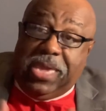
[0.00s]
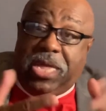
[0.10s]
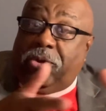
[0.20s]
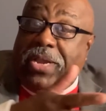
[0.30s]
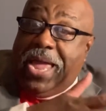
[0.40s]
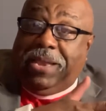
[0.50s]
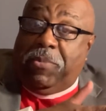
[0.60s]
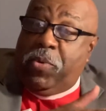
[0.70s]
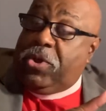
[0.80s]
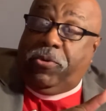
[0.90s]
killed an
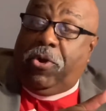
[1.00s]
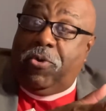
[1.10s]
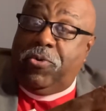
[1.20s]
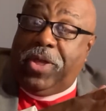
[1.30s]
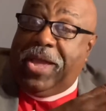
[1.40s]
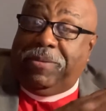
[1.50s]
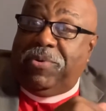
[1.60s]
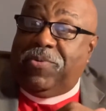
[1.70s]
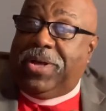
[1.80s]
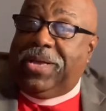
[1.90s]
animal. We don't know who the
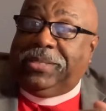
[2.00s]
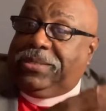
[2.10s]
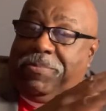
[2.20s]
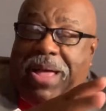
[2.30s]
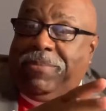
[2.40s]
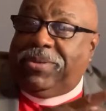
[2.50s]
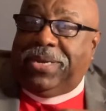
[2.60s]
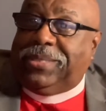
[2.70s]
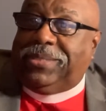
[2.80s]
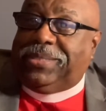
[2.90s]
animal was. The Bible
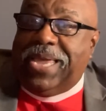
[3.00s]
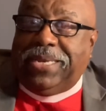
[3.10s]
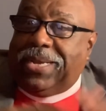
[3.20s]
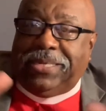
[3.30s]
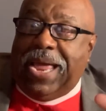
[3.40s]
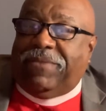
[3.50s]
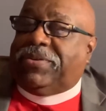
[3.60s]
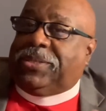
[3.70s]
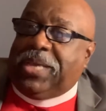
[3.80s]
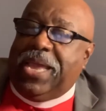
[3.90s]
doesn't say. It doesn't have
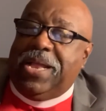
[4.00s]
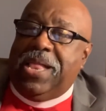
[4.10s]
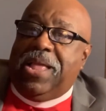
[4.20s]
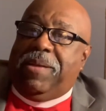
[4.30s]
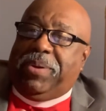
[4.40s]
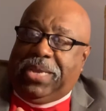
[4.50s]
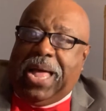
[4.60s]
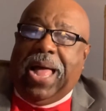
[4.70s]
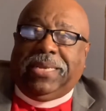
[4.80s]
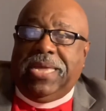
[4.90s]
to say. But
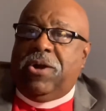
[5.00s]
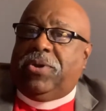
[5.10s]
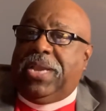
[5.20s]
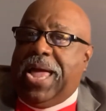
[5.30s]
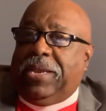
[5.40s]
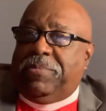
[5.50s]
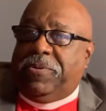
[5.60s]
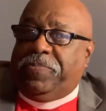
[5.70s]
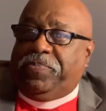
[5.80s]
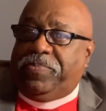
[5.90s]
God killed an
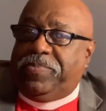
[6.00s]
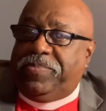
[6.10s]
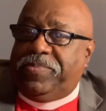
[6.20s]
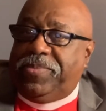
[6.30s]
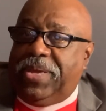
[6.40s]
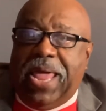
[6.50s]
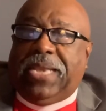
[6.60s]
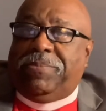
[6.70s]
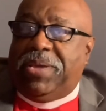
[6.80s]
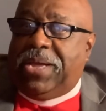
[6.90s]
animal. It
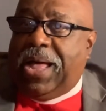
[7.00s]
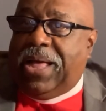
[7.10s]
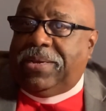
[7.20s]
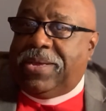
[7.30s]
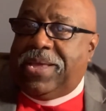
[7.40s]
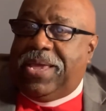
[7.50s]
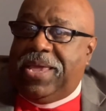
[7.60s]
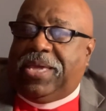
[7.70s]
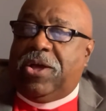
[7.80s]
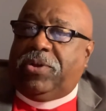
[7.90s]
had to be God.
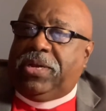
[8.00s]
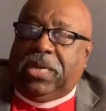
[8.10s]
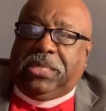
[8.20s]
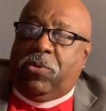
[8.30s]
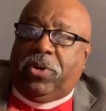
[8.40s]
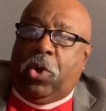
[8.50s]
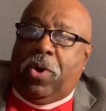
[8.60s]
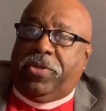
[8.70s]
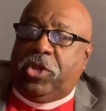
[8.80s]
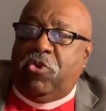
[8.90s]
He killed him because there were no
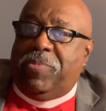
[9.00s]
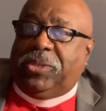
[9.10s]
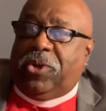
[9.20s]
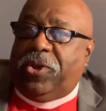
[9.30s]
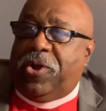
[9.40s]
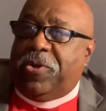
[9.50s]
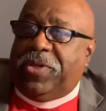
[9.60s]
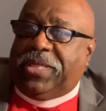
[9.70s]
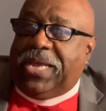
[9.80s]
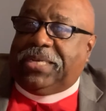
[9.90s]
other humans on the earth
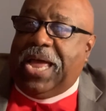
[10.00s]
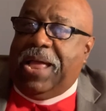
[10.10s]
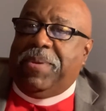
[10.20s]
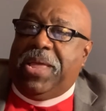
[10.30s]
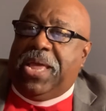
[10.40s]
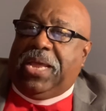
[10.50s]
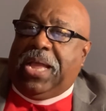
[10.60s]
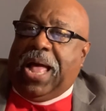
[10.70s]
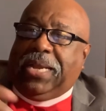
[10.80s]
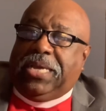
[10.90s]
at that time.
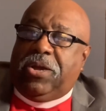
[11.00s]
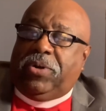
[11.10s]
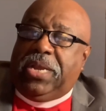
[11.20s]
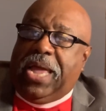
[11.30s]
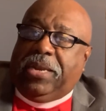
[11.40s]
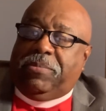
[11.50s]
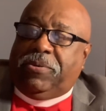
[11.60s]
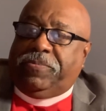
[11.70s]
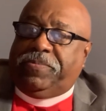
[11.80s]
God killed an animal.